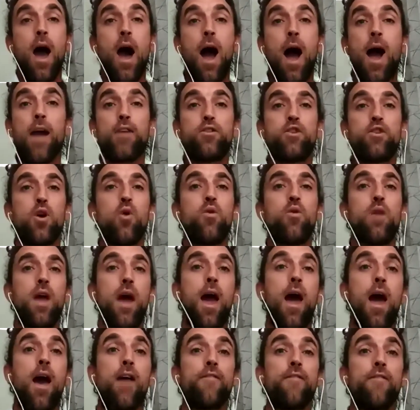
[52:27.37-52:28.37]
I don't
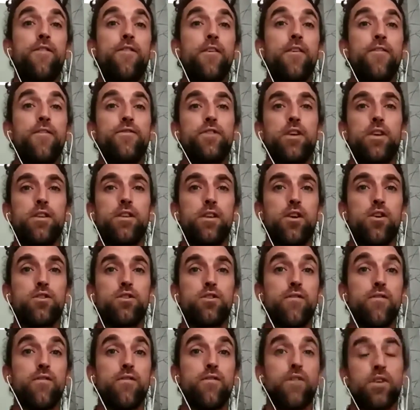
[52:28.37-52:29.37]
have 15
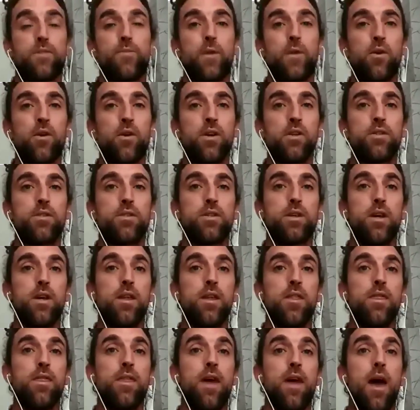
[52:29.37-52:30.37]
years of experience
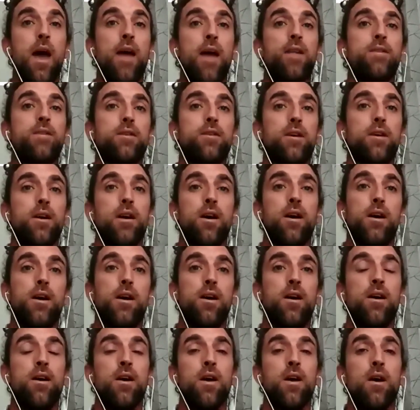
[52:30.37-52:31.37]
in that
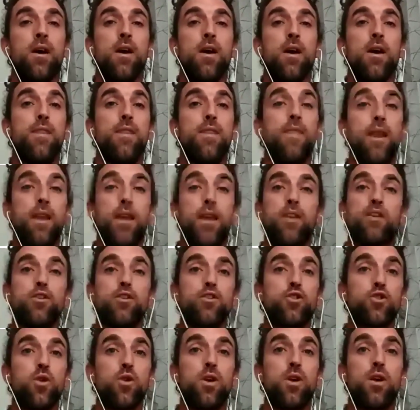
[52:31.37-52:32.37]

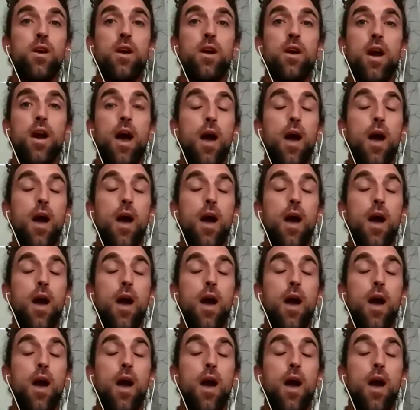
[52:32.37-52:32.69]
industry.